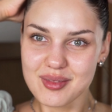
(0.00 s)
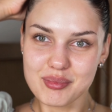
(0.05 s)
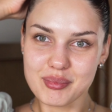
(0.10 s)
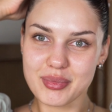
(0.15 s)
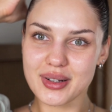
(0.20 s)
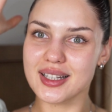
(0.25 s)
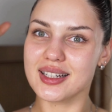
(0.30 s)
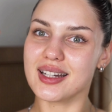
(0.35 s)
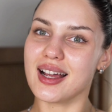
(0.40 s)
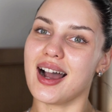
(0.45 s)

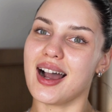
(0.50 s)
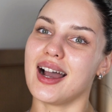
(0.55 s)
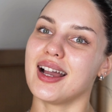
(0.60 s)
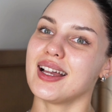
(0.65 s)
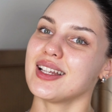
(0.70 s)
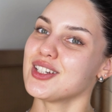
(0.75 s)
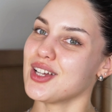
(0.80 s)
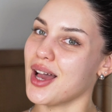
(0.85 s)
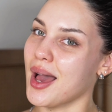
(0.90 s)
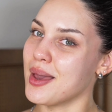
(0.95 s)
But
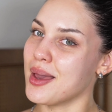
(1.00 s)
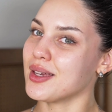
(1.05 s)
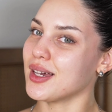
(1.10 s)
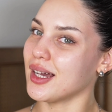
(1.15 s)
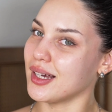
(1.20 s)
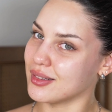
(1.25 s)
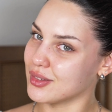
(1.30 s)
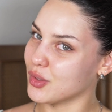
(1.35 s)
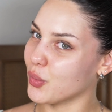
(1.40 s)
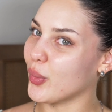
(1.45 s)

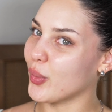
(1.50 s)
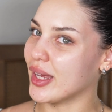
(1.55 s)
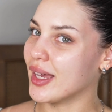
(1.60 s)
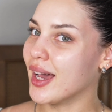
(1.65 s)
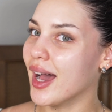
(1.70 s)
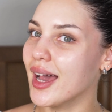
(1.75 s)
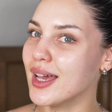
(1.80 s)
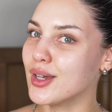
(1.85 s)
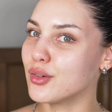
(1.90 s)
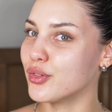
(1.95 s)
the way
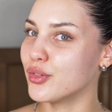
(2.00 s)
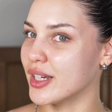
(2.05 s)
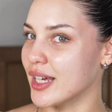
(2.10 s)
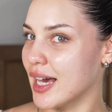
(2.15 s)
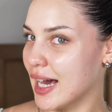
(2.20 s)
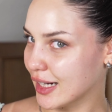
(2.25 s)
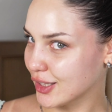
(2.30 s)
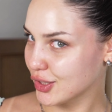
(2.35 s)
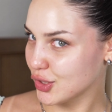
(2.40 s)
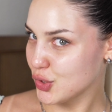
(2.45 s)
I
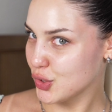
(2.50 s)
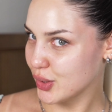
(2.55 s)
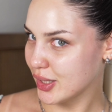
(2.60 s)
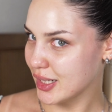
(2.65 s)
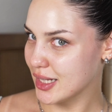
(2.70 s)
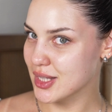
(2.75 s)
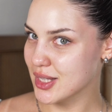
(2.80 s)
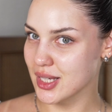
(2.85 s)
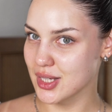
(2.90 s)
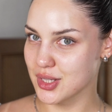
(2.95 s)
react to
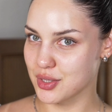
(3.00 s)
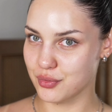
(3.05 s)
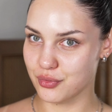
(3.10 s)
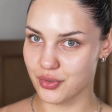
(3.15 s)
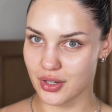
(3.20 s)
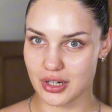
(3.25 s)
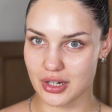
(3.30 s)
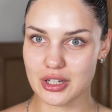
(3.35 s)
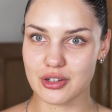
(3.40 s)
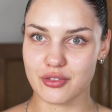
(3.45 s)
this is
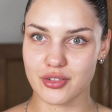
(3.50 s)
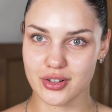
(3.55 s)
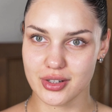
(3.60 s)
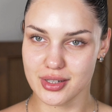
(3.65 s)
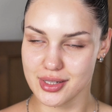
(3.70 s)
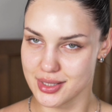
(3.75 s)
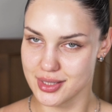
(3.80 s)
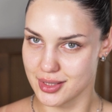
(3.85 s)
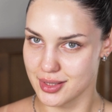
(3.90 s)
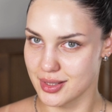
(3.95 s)
very,
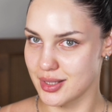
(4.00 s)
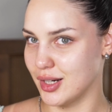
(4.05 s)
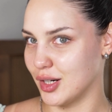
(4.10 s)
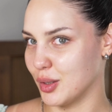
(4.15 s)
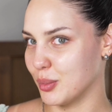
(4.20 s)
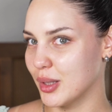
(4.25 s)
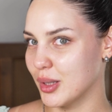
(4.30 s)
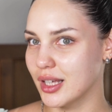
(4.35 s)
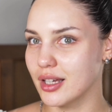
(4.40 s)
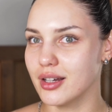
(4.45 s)
very
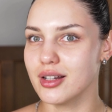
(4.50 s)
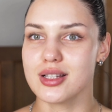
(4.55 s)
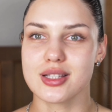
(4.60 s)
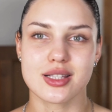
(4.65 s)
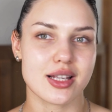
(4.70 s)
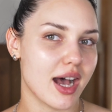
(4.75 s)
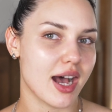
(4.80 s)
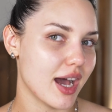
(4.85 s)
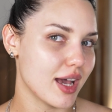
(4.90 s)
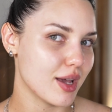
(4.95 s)
sincere
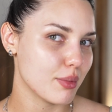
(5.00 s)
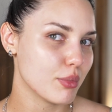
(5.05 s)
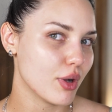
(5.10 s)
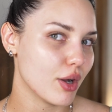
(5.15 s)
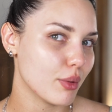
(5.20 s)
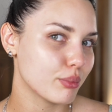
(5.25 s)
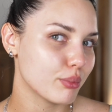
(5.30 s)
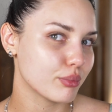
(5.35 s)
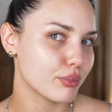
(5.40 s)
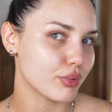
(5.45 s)
because I'm
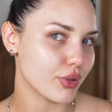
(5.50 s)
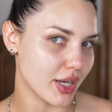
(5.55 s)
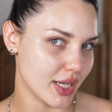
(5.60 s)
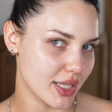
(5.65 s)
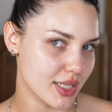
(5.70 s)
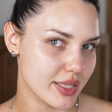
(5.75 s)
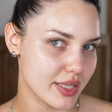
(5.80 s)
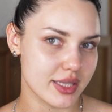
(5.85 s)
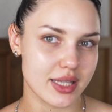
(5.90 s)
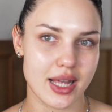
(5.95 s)

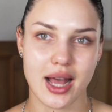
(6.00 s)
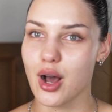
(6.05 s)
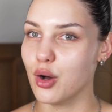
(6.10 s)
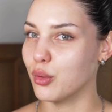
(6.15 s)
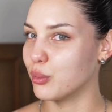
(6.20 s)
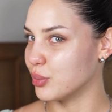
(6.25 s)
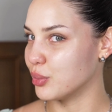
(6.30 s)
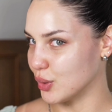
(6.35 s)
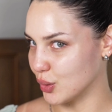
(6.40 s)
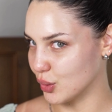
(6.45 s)
impressed
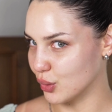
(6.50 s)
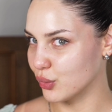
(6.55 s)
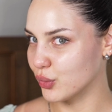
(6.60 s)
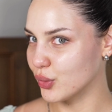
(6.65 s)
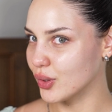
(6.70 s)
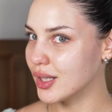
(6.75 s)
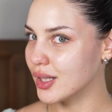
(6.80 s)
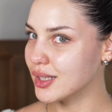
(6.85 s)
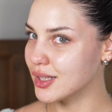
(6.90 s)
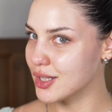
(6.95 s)
how
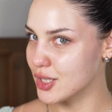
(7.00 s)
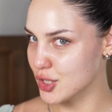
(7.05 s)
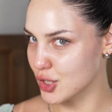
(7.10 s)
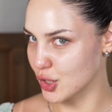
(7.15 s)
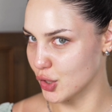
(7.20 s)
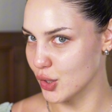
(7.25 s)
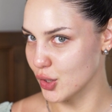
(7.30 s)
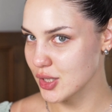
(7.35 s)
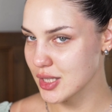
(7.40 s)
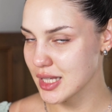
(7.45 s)
beautiful this
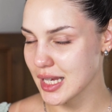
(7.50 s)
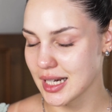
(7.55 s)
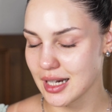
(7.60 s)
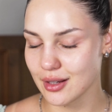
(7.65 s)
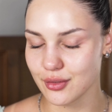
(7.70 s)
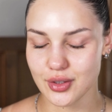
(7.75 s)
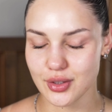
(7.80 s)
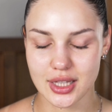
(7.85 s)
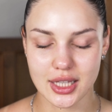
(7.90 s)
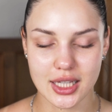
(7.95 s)
looks, and
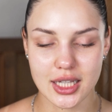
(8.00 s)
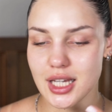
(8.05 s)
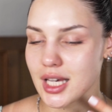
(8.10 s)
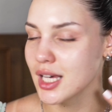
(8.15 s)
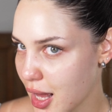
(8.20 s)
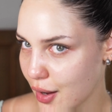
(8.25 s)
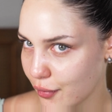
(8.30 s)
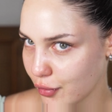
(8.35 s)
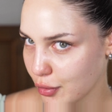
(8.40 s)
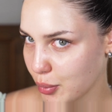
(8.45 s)
I feel like
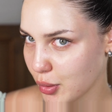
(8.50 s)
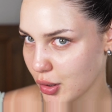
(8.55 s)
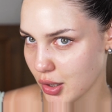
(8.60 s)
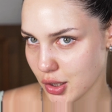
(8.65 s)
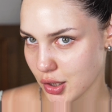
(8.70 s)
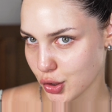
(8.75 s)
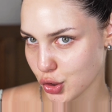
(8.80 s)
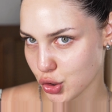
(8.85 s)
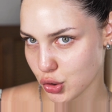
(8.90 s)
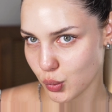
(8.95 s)
every
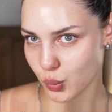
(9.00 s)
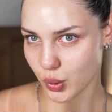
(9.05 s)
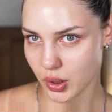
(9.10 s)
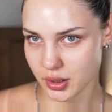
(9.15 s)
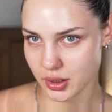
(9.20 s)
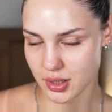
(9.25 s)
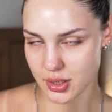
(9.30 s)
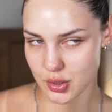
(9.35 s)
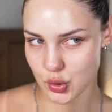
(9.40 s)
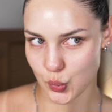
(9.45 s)
product should
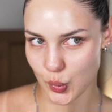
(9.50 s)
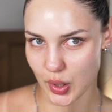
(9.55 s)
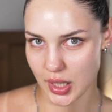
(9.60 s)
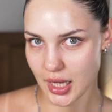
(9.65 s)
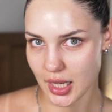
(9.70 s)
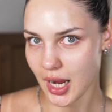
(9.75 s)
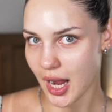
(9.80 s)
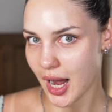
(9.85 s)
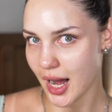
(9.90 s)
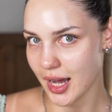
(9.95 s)
work this
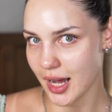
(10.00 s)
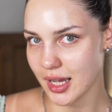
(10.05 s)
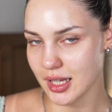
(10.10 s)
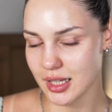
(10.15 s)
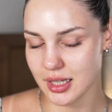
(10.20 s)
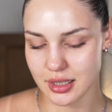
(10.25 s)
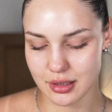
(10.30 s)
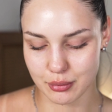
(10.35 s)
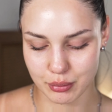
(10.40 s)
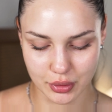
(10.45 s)
way.
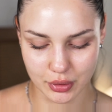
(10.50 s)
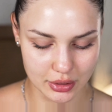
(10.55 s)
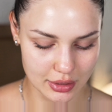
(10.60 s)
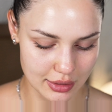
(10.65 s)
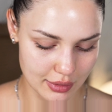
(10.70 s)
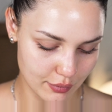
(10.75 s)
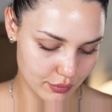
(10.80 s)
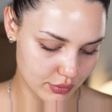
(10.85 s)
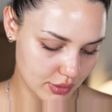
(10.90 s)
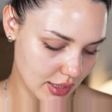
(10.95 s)
I
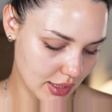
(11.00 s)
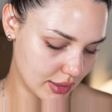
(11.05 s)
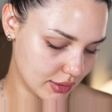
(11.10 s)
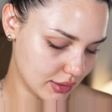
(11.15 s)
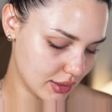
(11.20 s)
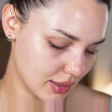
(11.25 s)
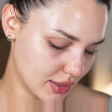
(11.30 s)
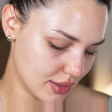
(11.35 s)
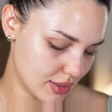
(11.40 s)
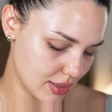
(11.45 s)
believe
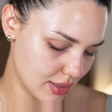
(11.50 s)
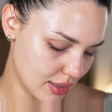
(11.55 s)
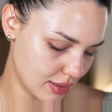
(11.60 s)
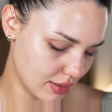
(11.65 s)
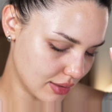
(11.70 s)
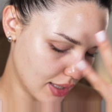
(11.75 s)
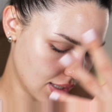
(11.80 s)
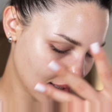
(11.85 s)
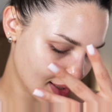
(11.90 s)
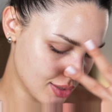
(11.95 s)
that it's a
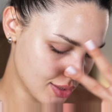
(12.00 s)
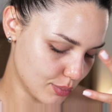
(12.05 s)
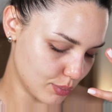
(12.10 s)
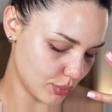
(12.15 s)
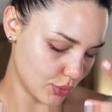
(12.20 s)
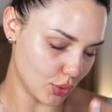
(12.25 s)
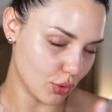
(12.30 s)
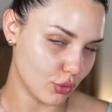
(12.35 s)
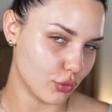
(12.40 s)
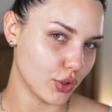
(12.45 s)
nice,
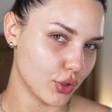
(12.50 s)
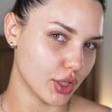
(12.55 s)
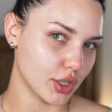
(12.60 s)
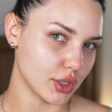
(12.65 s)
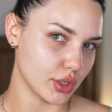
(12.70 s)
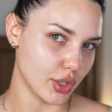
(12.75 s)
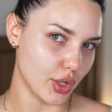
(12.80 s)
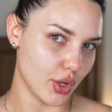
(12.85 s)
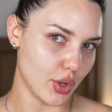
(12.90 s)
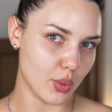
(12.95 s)
beautiful
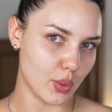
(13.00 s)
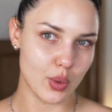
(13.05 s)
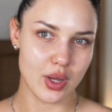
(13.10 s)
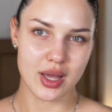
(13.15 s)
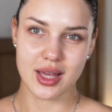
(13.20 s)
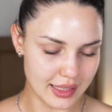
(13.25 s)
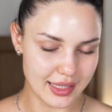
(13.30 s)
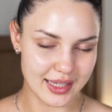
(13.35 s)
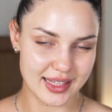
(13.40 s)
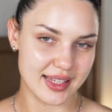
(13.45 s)
glow.
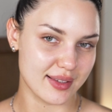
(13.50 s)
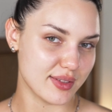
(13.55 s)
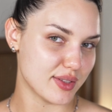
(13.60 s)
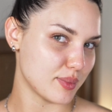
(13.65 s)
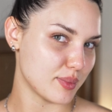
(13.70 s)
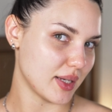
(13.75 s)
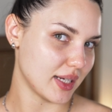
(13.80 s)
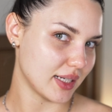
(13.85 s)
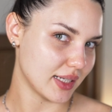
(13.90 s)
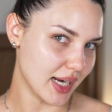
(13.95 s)
It gives
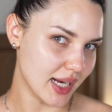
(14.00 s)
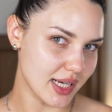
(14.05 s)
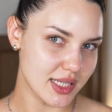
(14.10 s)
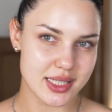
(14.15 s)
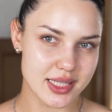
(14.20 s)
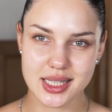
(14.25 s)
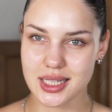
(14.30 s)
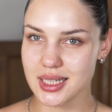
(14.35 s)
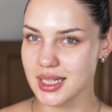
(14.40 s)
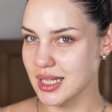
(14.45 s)
me a
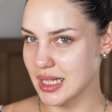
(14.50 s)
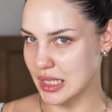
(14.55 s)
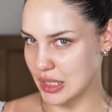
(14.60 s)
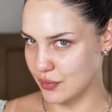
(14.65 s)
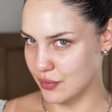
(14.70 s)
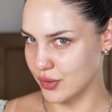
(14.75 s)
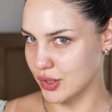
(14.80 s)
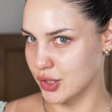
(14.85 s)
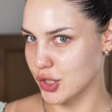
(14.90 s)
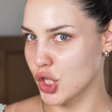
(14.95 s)
nice and
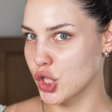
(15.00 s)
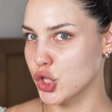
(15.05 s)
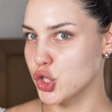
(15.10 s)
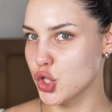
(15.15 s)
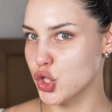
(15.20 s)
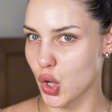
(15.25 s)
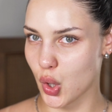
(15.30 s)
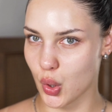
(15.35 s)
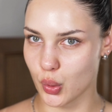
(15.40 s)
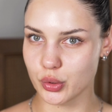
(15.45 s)
even
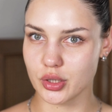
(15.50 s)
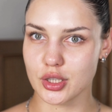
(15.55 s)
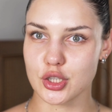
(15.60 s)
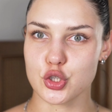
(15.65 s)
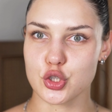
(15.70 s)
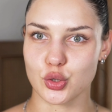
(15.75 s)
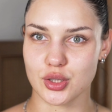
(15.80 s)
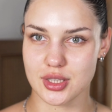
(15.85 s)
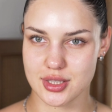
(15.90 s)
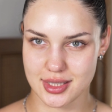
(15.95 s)
tone
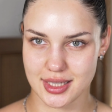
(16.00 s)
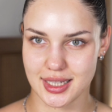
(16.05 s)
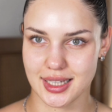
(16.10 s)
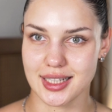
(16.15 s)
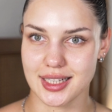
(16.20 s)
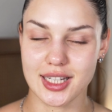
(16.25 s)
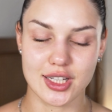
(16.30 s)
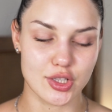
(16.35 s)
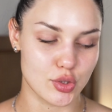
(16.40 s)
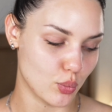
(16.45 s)
to the
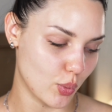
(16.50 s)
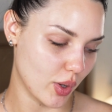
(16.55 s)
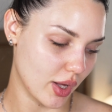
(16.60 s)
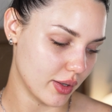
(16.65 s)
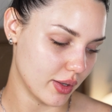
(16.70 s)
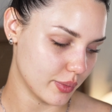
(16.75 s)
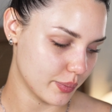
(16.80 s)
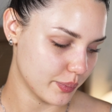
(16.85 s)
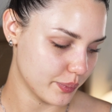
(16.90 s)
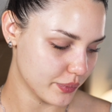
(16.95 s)
skin as
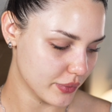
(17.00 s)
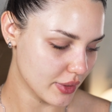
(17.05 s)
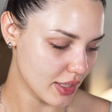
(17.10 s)
well.